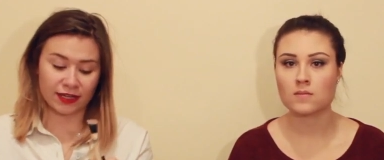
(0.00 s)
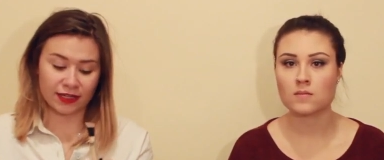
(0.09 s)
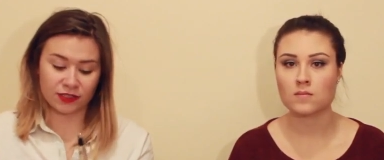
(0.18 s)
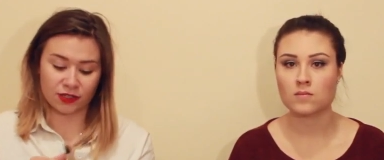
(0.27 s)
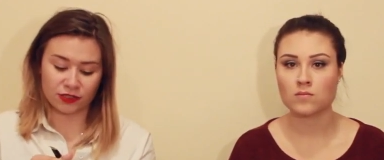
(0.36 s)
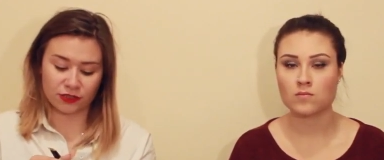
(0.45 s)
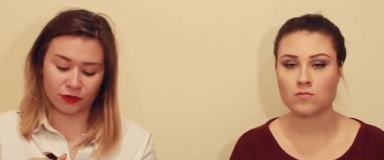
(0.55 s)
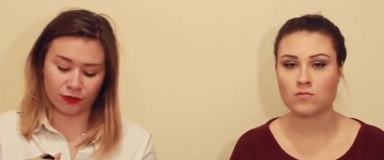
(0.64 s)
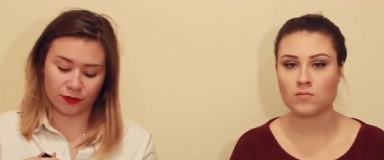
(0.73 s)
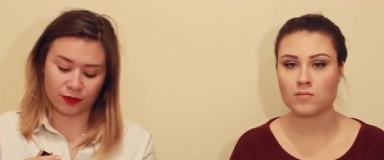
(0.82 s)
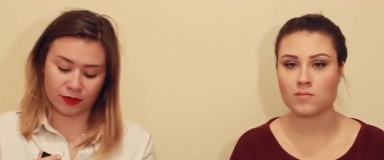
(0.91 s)
Speaker 1: and it's
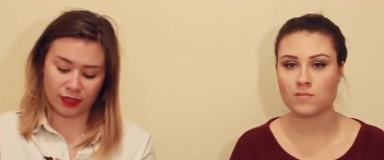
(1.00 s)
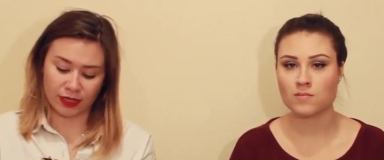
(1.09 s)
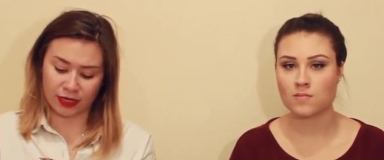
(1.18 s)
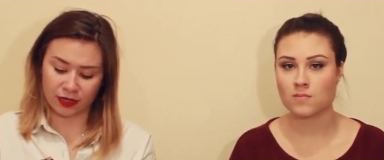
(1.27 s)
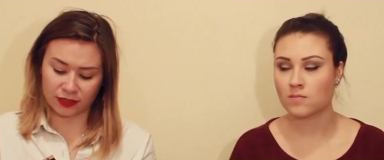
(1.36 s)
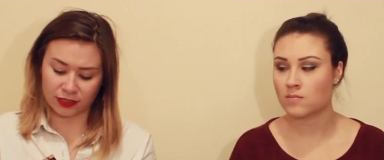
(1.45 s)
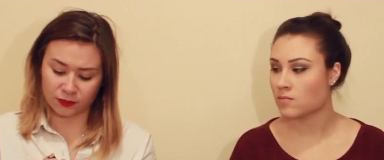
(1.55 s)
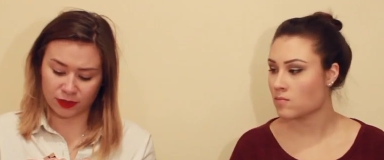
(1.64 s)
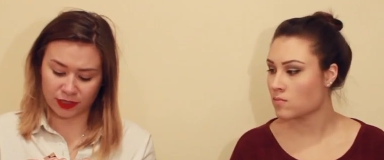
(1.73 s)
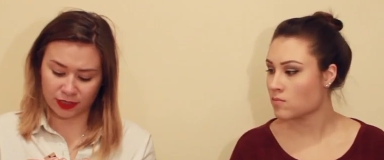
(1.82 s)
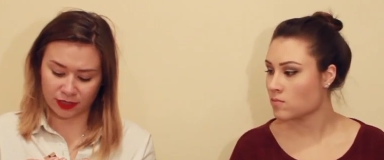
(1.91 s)
also, and I got this
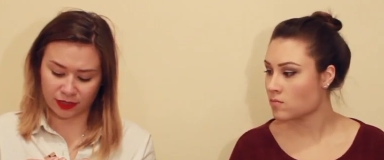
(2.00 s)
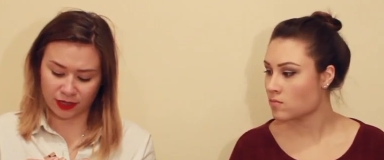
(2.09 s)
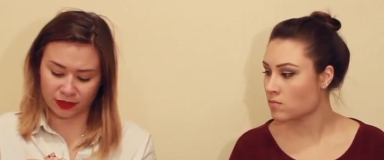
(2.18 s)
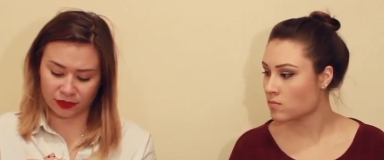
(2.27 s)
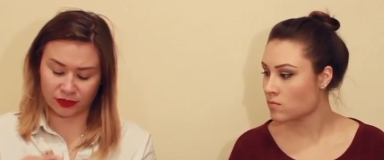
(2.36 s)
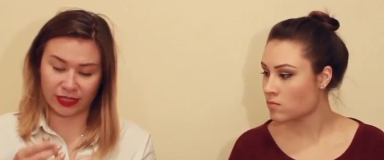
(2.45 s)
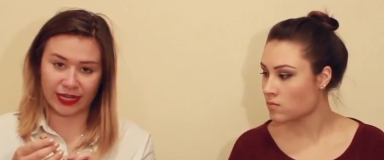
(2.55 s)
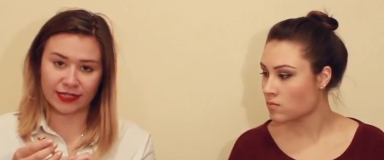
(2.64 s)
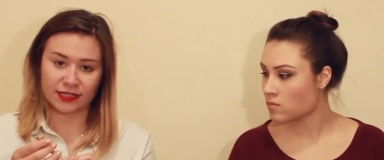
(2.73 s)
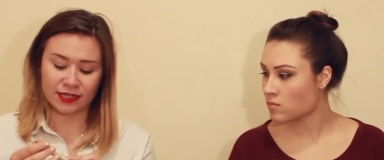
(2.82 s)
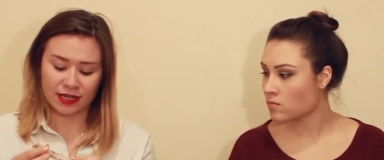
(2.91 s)
one in the color
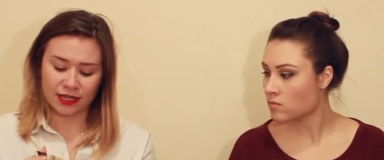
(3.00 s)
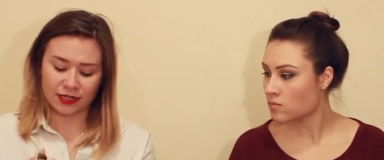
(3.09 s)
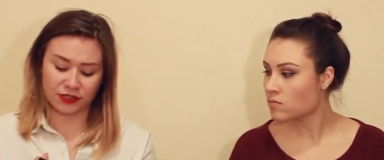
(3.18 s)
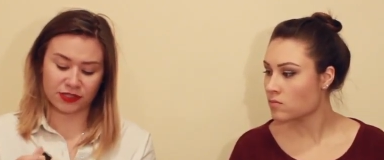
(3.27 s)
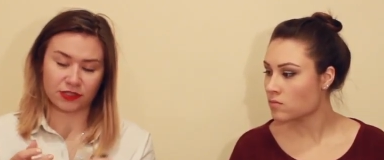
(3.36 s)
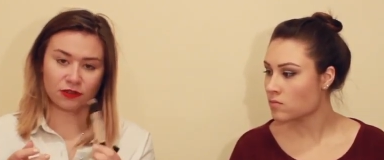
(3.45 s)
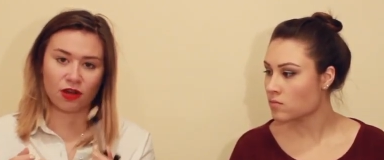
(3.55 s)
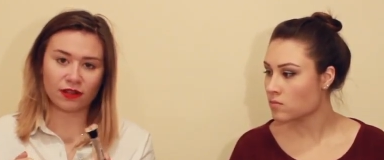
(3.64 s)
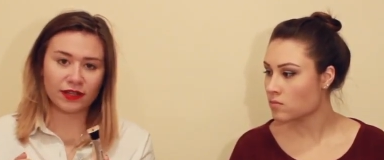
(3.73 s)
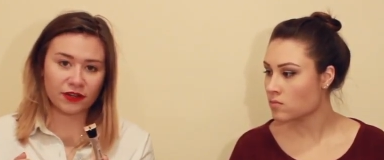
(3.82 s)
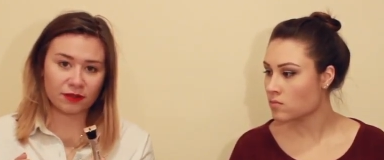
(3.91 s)
light. So this is a
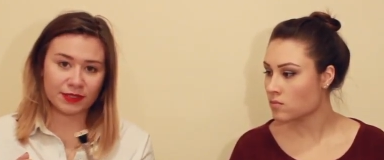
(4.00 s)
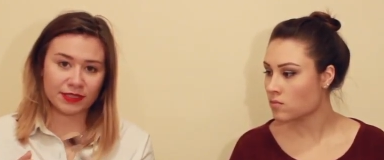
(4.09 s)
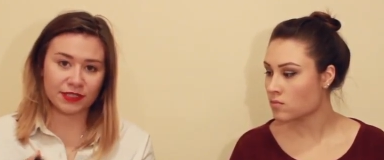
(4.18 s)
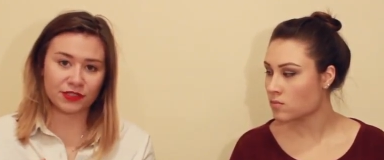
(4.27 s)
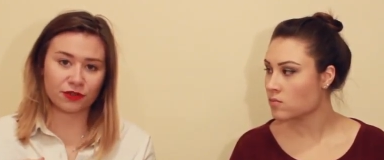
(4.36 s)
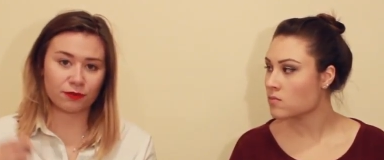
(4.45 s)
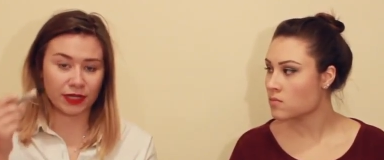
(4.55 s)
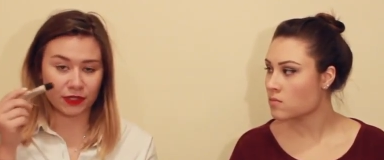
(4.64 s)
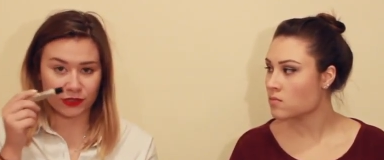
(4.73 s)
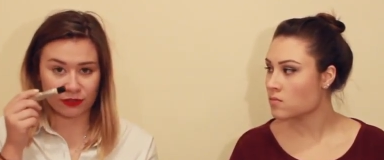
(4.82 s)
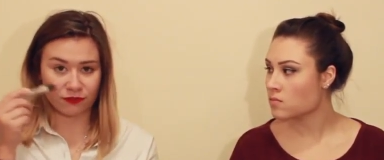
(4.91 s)
lot lighter than my skin tone, but I
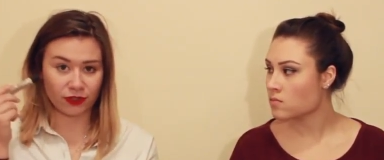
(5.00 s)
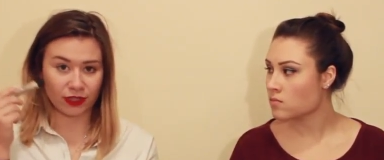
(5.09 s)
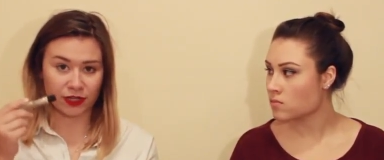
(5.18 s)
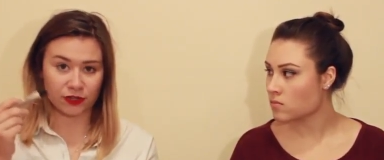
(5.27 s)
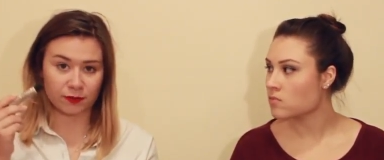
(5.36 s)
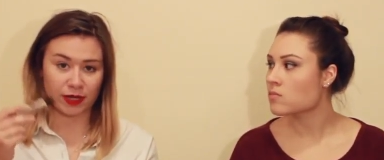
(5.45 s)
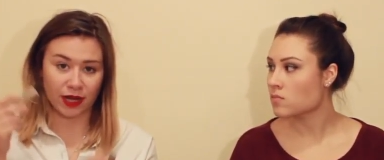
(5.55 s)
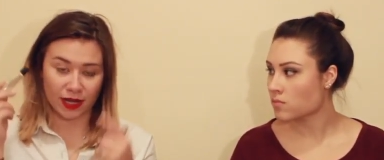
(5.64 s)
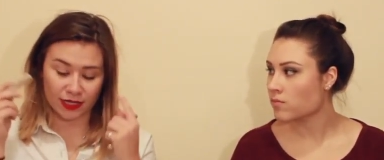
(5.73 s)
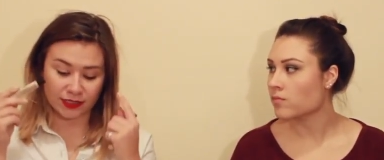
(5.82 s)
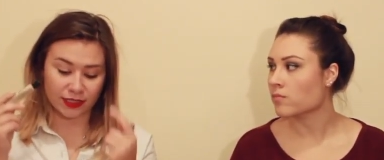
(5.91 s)
use it for like under my
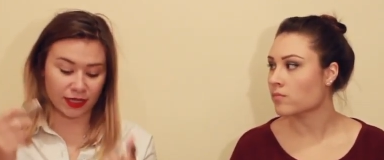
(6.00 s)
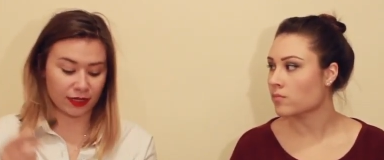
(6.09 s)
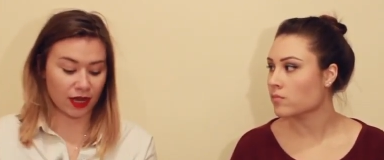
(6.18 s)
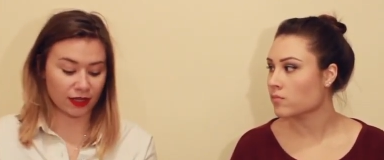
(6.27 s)
eyes and